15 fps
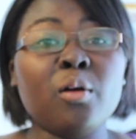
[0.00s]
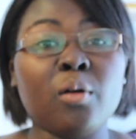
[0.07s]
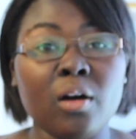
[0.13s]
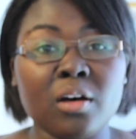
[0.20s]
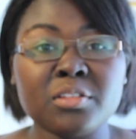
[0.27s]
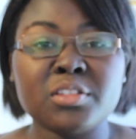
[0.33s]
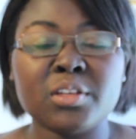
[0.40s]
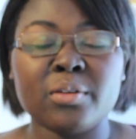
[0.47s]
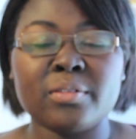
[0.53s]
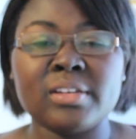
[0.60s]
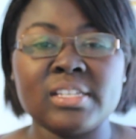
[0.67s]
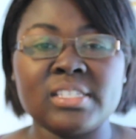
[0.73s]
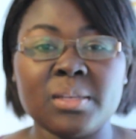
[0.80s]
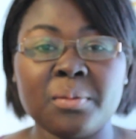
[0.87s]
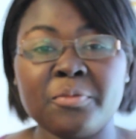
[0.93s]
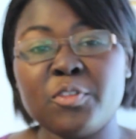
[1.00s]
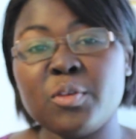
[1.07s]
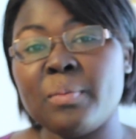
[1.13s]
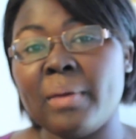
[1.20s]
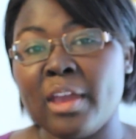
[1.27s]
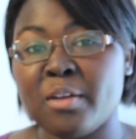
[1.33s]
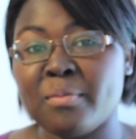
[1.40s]
Oh, also, some of you
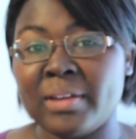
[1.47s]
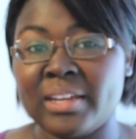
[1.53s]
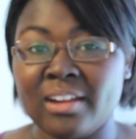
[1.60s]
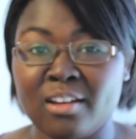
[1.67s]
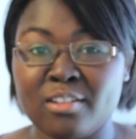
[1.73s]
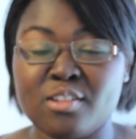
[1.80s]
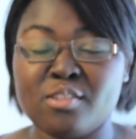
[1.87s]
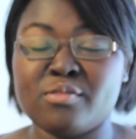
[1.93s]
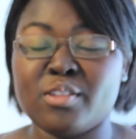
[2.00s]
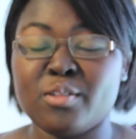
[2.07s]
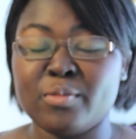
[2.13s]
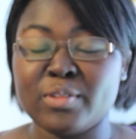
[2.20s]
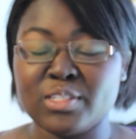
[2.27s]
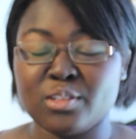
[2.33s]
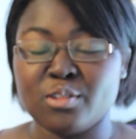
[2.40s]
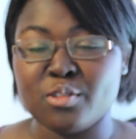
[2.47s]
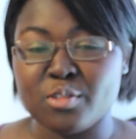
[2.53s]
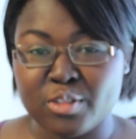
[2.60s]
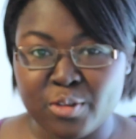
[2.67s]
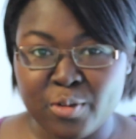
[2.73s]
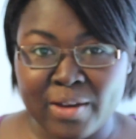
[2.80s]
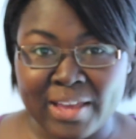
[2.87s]
may or may not know, there was an
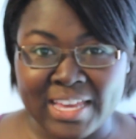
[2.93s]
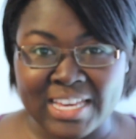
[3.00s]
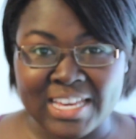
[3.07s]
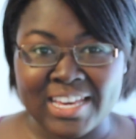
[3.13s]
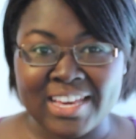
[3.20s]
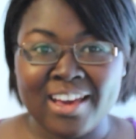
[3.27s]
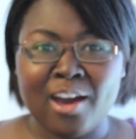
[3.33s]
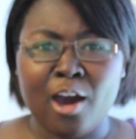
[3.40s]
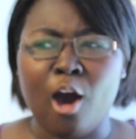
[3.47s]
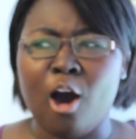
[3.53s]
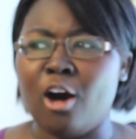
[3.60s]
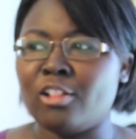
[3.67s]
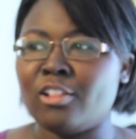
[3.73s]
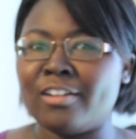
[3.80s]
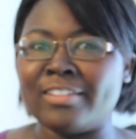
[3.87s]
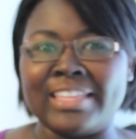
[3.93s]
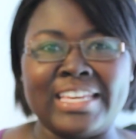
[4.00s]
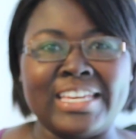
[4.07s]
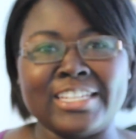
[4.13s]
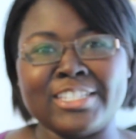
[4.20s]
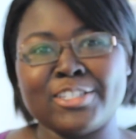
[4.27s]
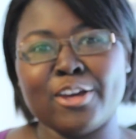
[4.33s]
earthquake all along the
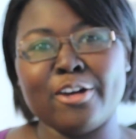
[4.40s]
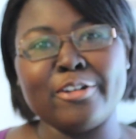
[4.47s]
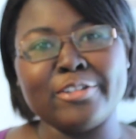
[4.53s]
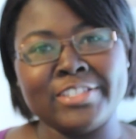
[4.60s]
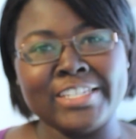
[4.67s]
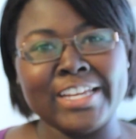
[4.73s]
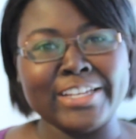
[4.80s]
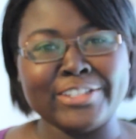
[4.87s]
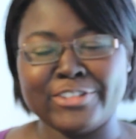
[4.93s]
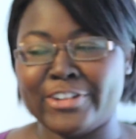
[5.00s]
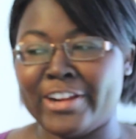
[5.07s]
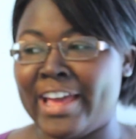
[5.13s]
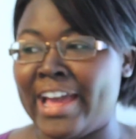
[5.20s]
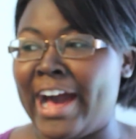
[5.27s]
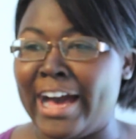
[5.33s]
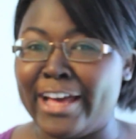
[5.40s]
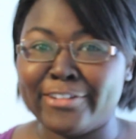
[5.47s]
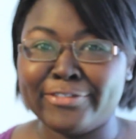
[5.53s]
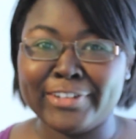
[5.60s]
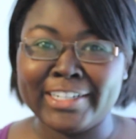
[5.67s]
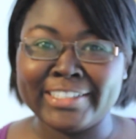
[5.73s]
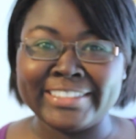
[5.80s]
East Coast yesterday. I
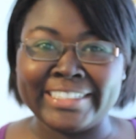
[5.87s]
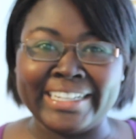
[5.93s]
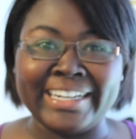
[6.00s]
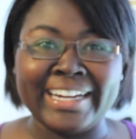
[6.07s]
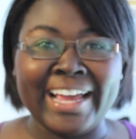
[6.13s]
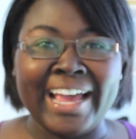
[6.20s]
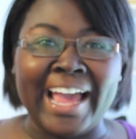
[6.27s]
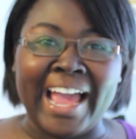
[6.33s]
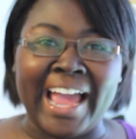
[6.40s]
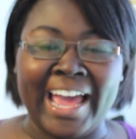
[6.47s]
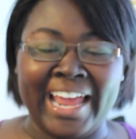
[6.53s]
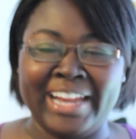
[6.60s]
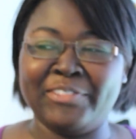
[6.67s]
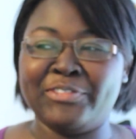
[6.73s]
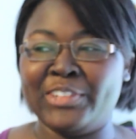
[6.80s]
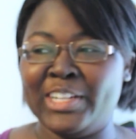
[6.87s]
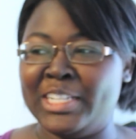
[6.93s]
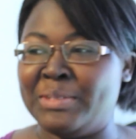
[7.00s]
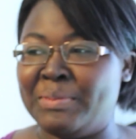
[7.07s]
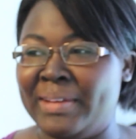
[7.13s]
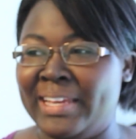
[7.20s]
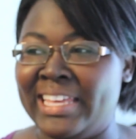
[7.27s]
felt it, and it
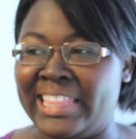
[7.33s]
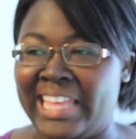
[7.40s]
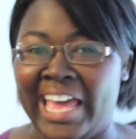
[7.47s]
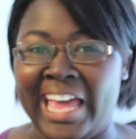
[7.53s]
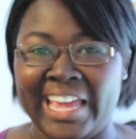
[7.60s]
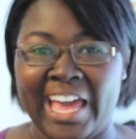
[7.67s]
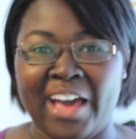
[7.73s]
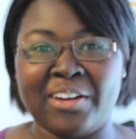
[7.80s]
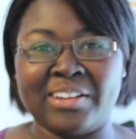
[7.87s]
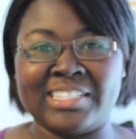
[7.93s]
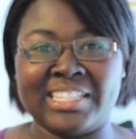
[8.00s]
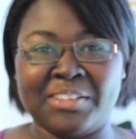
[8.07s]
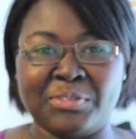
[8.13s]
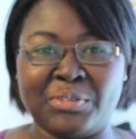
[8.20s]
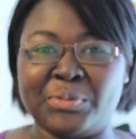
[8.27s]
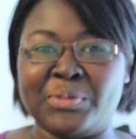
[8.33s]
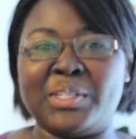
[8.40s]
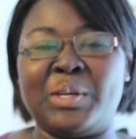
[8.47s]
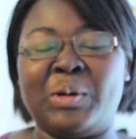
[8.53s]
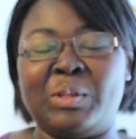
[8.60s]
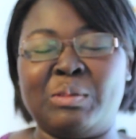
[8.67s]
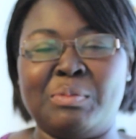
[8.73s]
freaked me the heck out because I live in a
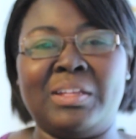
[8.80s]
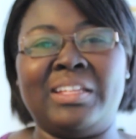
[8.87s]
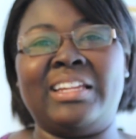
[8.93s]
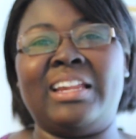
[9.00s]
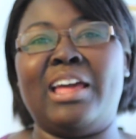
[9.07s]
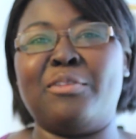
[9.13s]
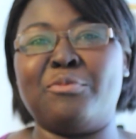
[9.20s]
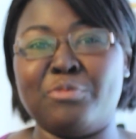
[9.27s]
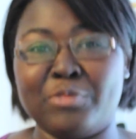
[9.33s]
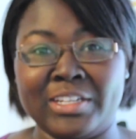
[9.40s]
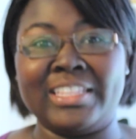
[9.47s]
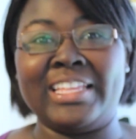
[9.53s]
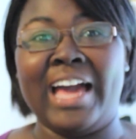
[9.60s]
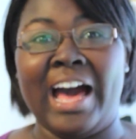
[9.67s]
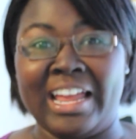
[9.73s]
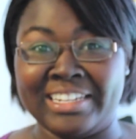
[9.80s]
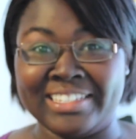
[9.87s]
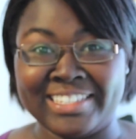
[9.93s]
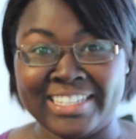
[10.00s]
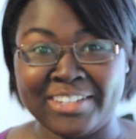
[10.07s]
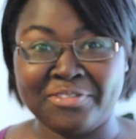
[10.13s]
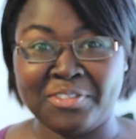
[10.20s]
really old building. I really
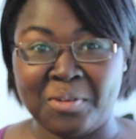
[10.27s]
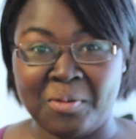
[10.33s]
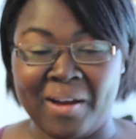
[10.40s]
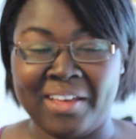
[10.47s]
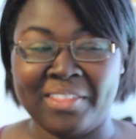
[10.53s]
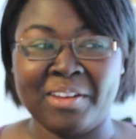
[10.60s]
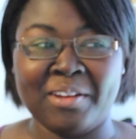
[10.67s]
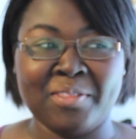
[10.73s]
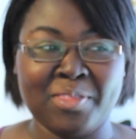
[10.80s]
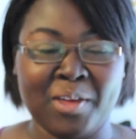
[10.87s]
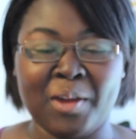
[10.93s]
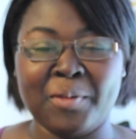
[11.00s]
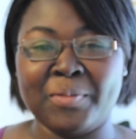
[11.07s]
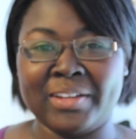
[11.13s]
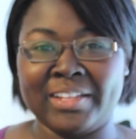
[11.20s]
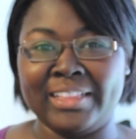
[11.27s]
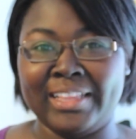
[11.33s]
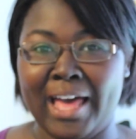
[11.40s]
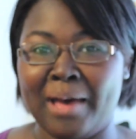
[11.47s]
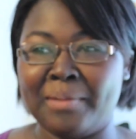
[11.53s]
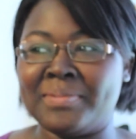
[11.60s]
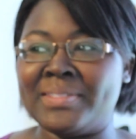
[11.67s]
honestly, for a while there, thought it would
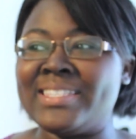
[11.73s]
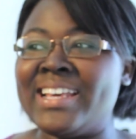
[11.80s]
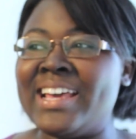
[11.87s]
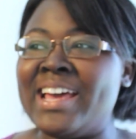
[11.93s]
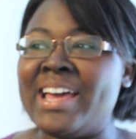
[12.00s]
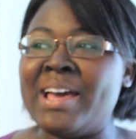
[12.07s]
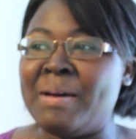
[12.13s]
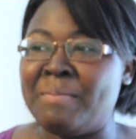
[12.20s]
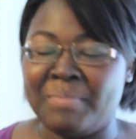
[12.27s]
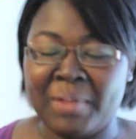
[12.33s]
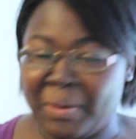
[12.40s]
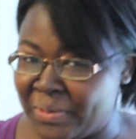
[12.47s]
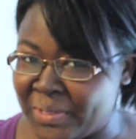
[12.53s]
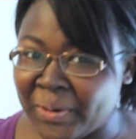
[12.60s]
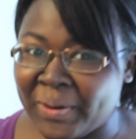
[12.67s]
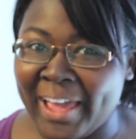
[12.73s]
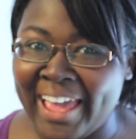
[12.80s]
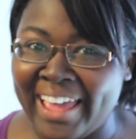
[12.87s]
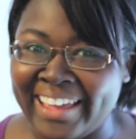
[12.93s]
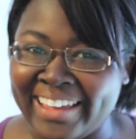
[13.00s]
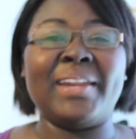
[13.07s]
collapse, but it was okay.